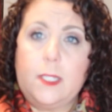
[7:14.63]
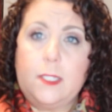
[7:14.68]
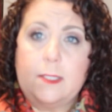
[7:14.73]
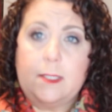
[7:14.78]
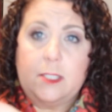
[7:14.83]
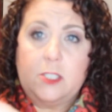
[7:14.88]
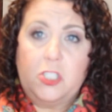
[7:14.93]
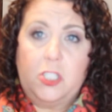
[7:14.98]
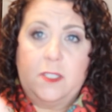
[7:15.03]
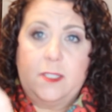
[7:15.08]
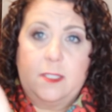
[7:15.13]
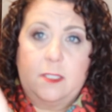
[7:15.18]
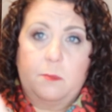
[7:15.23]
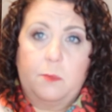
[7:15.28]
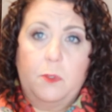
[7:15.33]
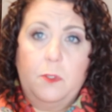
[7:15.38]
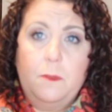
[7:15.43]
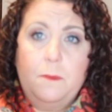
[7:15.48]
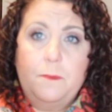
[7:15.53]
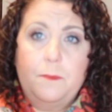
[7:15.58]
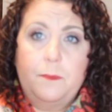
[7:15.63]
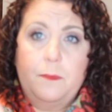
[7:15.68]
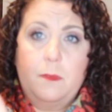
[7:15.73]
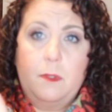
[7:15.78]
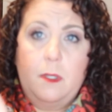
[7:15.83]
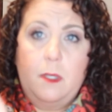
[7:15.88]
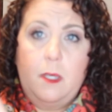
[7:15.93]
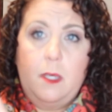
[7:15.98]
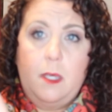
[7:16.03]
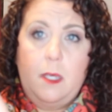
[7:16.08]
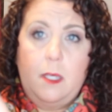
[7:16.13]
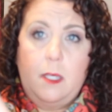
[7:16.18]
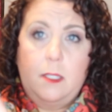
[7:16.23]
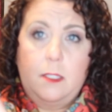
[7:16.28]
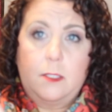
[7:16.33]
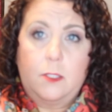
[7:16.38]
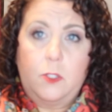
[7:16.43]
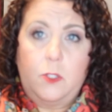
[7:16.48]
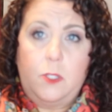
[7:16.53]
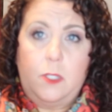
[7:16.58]
It's adjustable,
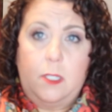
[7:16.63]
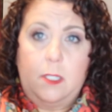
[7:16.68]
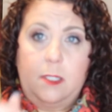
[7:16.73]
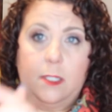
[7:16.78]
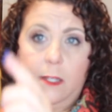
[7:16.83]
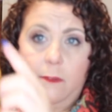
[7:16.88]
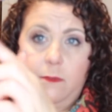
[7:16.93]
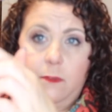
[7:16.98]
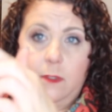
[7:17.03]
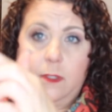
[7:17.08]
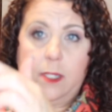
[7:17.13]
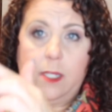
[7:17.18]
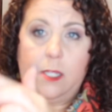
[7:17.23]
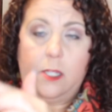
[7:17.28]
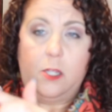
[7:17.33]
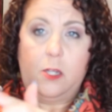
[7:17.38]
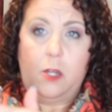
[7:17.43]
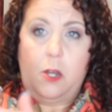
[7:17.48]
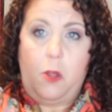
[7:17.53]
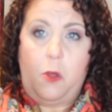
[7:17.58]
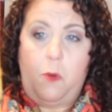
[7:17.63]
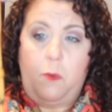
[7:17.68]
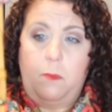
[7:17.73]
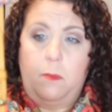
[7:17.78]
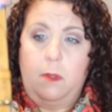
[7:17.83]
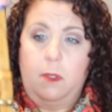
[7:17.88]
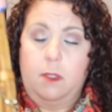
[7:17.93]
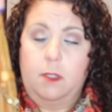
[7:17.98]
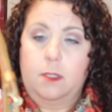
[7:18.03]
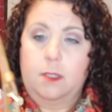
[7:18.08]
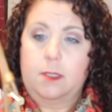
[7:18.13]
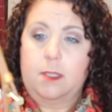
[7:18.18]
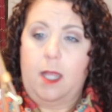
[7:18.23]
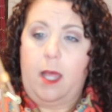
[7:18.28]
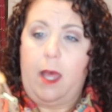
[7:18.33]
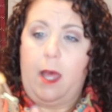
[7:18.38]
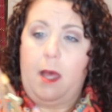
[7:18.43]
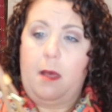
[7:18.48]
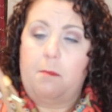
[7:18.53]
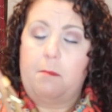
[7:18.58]
so you can definitely, you know,
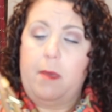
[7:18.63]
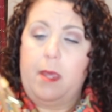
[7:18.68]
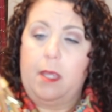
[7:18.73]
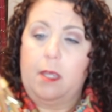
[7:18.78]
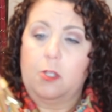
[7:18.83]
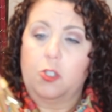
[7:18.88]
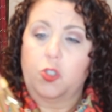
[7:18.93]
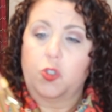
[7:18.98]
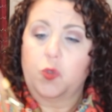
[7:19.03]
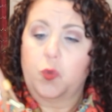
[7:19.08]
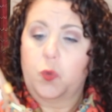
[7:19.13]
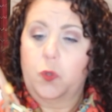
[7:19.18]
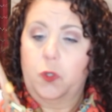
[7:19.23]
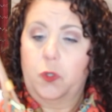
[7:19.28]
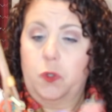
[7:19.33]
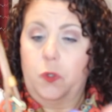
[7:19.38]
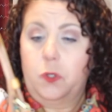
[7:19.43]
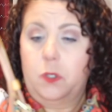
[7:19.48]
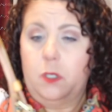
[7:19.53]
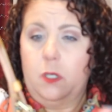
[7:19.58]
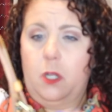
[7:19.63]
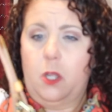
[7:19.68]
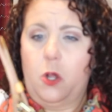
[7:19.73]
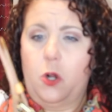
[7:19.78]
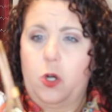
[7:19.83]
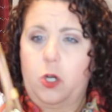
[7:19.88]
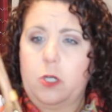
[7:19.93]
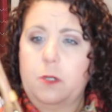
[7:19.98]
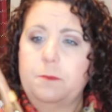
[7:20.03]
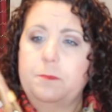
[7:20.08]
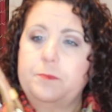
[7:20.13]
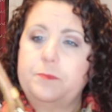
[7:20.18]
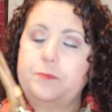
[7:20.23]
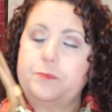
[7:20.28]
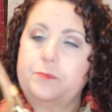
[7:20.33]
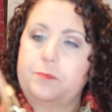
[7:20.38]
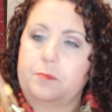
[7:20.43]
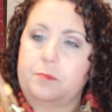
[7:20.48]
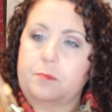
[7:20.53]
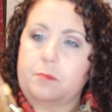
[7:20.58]
uh, make it shorter or longer.
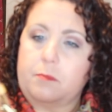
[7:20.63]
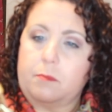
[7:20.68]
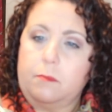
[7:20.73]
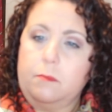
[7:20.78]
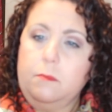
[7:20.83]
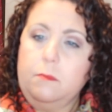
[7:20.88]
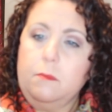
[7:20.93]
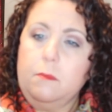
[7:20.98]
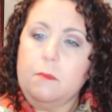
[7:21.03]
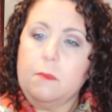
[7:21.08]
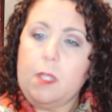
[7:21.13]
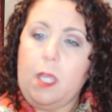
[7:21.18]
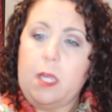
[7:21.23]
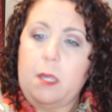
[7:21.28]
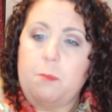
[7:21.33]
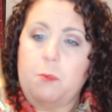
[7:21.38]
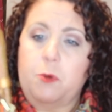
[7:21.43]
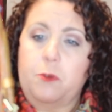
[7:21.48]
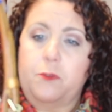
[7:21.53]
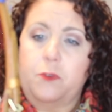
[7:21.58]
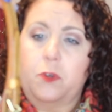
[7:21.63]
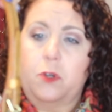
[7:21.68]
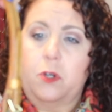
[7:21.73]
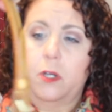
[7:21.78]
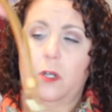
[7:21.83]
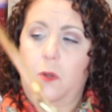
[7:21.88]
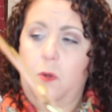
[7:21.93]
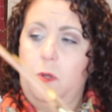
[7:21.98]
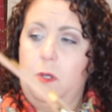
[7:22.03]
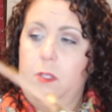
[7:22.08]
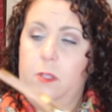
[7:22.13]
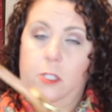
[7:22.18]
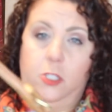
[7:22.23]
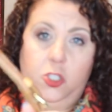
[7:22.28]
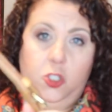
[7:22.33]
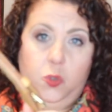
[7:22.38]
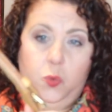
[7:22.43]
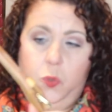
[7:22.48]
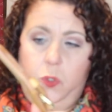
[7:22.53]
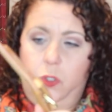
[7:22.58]
I prefer it on the
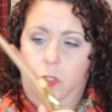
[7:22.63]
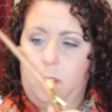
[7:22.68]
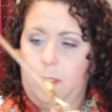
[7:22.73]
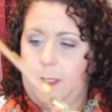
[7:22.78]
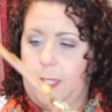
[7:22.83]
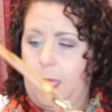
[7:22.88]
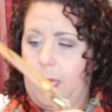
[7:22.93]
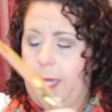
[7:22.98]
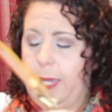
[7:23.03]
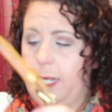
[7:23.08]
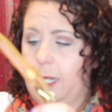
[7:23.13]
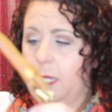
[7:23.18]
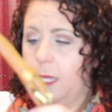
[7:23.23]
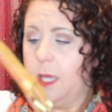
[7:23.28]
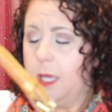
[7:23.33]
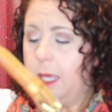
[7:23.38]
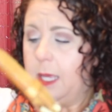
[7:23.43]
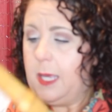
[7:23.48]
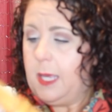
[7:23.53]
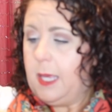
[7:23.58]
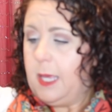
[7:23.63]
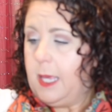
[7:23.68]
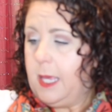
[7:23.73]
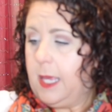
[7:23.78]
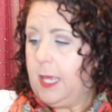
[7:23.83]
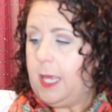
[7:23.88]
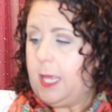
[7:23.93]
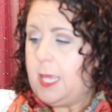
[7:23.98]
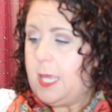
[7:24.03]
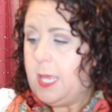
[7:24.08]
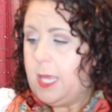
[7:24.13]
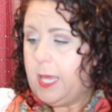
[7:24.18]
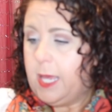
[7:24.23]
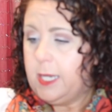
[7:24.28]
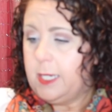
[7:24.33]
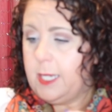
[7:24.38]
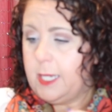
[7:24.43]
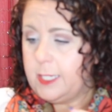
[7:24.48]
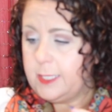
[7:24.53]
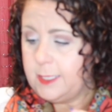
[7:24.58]
shorter side
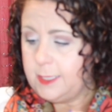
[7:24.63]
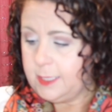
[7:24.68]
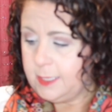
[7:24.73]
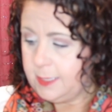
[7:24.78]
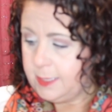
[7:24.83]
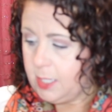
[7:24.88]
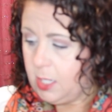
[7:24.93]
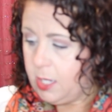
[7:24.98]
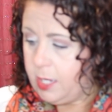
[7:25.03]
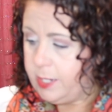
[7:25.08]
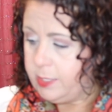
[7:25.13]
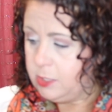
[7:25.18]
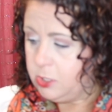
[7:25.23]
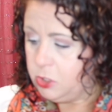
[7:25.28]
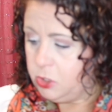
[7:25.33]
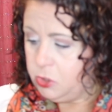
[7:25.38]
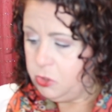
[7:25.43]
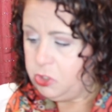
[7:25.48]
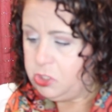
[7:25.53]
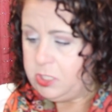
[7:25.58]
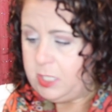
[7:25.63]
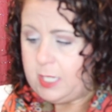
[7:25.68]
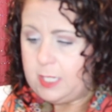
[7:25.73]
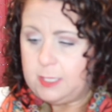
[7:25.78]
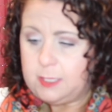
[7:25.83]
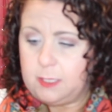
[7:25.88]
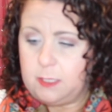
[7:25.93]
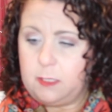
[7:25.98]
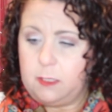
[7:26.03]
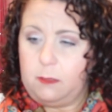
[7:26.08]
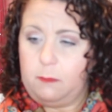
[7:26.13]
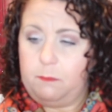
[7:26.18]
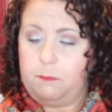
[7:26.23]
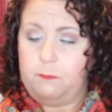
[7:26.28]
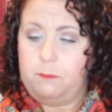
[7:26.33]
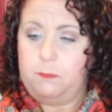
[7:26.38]
and it's designed to just